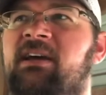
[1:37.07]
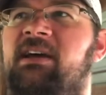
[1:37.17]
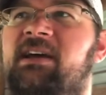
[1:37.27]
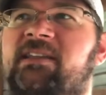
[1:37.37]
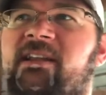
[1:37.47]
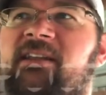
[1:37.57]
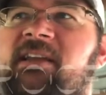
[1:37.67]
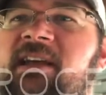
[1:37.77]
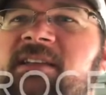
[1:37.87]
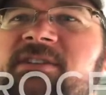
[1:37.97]
and then it
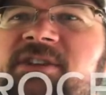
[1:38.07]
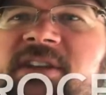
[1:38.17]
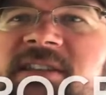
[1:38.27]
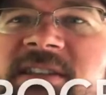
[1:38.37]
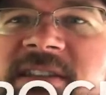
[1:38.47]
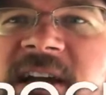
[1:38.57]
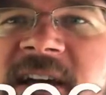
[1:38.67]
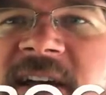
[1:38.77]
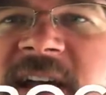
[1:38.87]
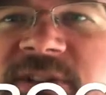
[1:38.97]
sheds its
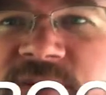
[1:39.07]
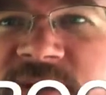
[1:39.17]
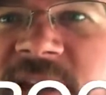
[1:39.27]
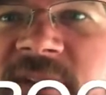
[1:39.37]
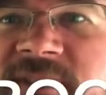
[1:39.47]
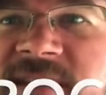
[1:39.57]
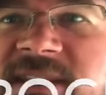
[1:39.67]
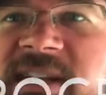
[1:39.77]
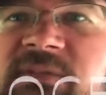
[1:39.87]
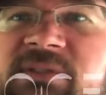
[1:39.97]
exoskeleton
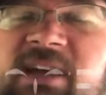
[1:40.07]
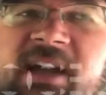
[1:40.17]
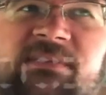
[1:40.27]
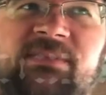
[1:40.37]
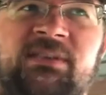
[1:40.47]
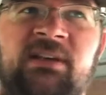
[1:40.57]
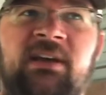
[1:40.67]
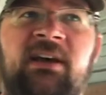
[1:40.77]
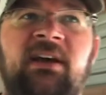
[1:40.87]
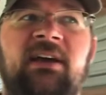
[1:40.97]
several times
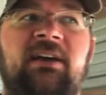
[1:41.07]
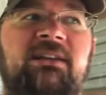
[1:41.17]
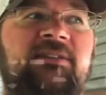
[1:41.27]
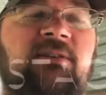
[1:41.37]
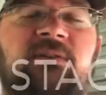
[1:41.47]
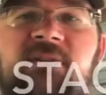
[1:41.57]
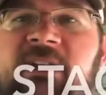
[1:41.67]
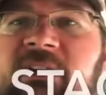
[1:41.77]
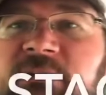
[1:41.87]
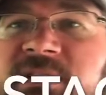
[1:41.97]
until it
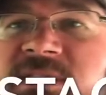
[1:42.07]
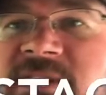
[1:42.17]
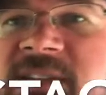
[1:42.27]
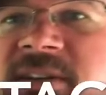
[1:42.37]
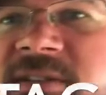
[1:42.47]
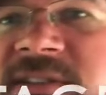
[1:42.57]
finally reaches the adult